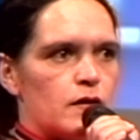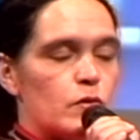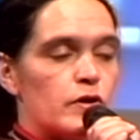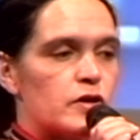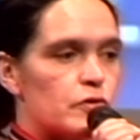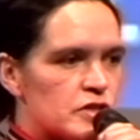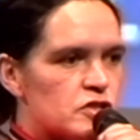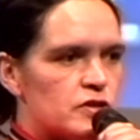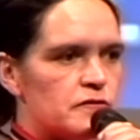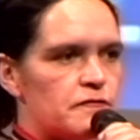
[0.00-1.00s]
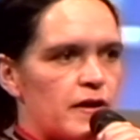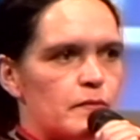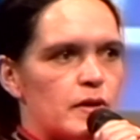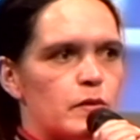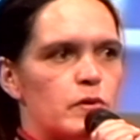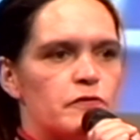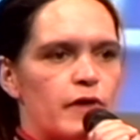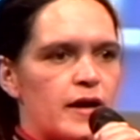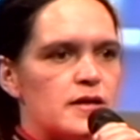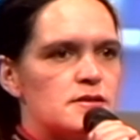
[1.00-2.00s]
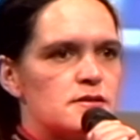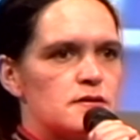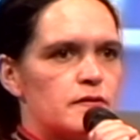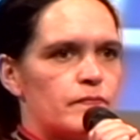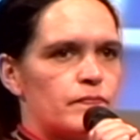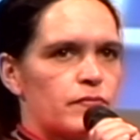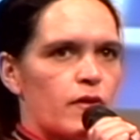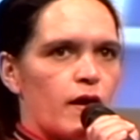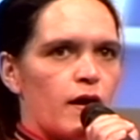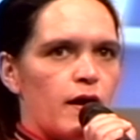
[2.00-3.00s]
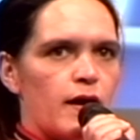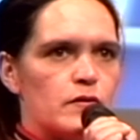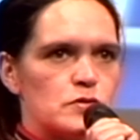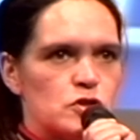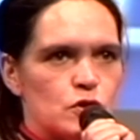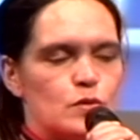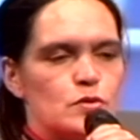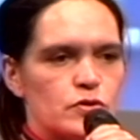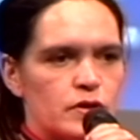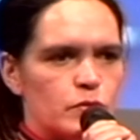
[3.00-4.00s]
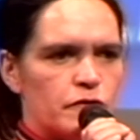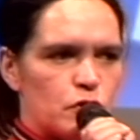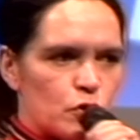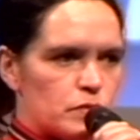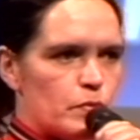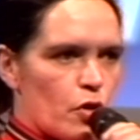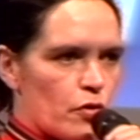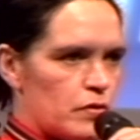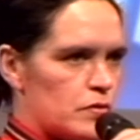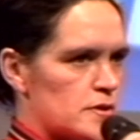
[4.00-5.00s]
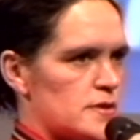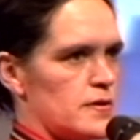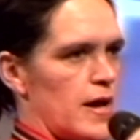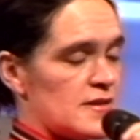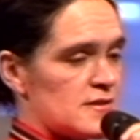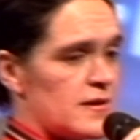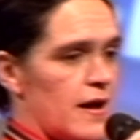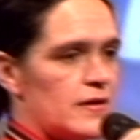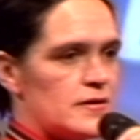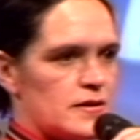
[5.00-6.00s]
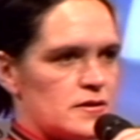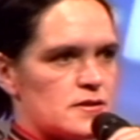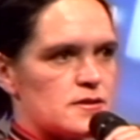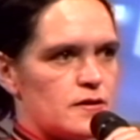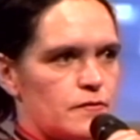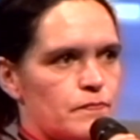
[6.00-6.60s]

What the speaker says: We're a Christian family. We raise our children with good morals and standards.